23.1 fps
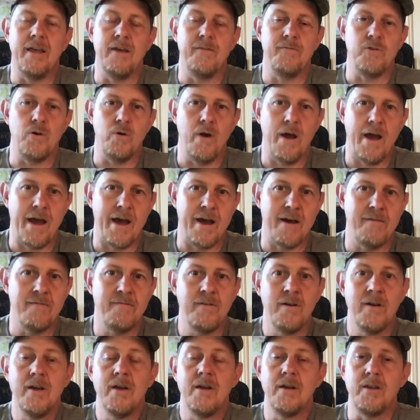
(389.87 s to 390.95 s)
If you have,
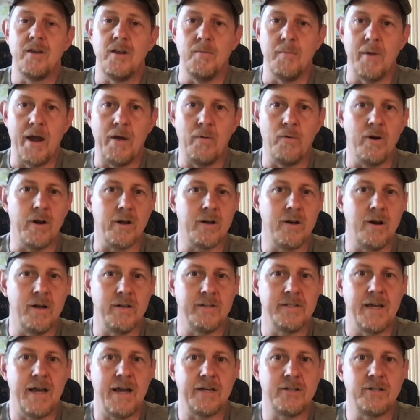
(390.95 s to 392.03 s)
you might want to
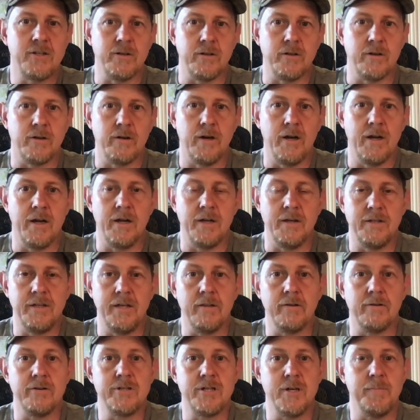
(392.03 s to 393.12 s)
contact your
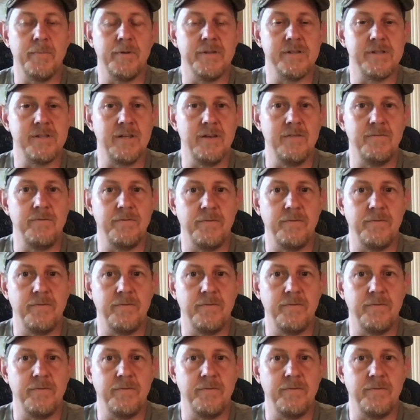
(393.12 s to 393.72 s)
dealership and see if